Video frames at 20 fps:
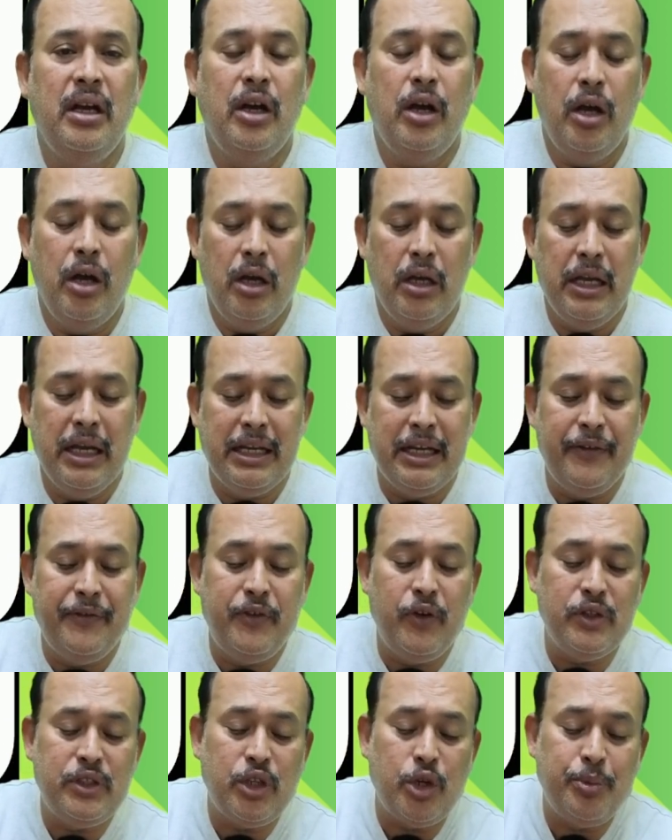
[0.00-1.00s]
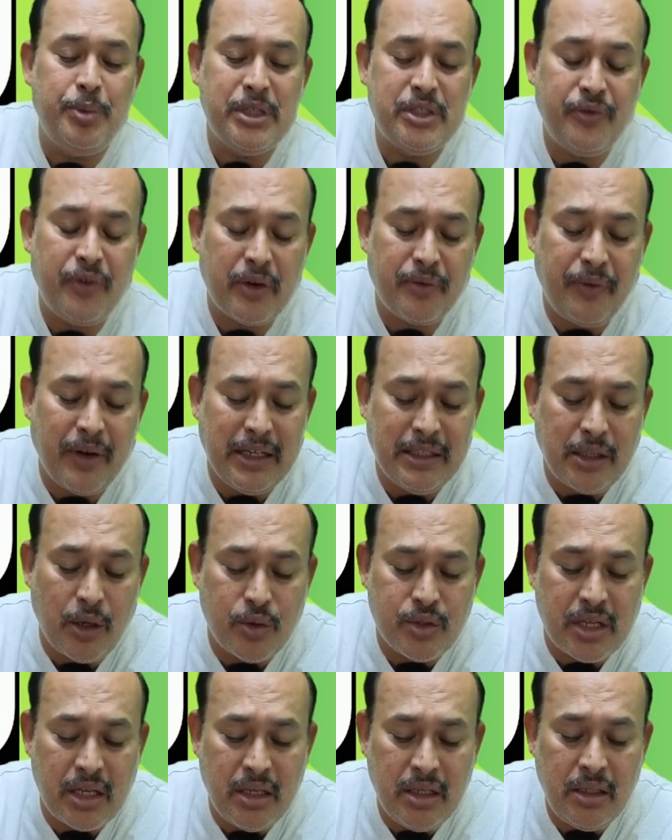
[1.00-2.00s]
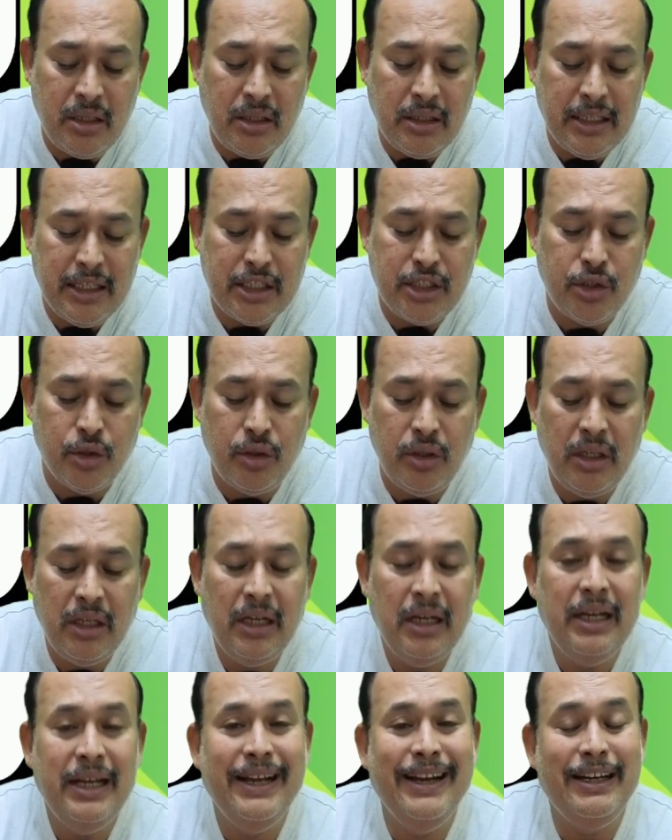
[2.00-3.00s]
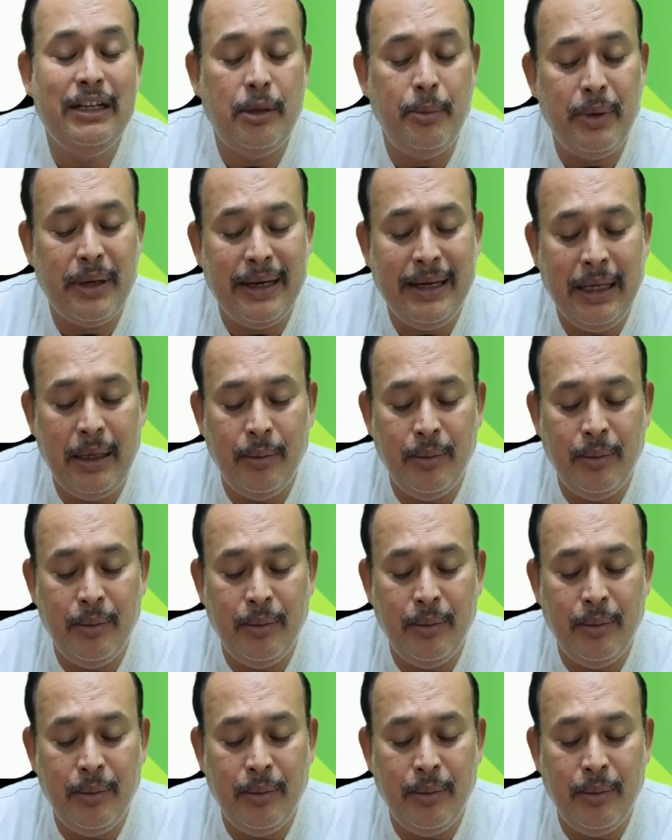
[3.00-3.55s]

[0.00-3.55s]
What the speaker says: A gift voucher rupees for 5,000 issued It can be redeemed